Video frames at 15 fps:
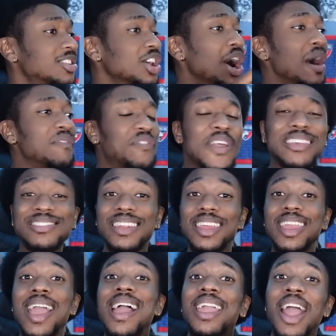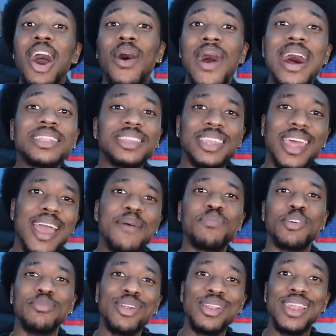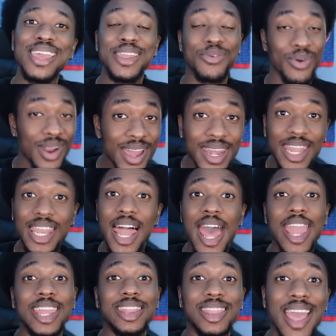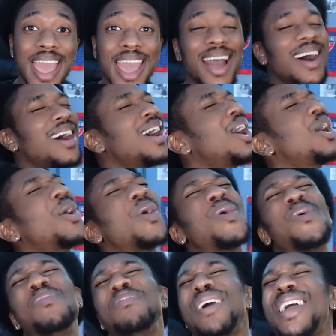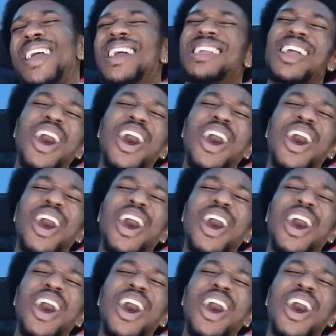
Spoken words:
to officially kick y'all out the damn Premier League running like that, oh, man,